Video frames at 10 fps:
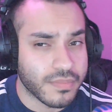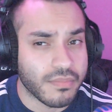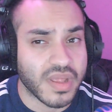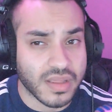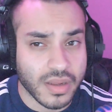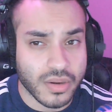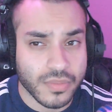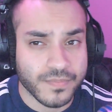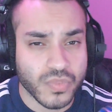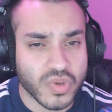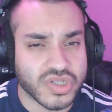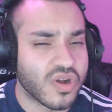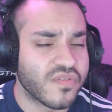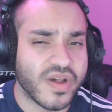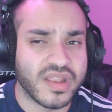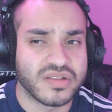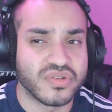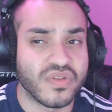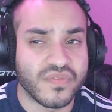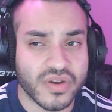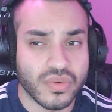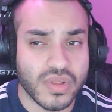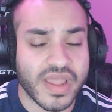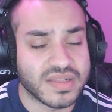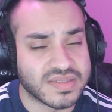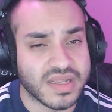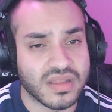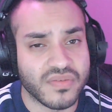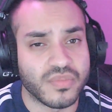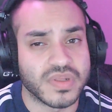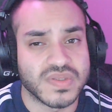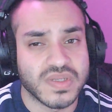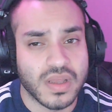Medicare, which are all financed through the federal and state governments.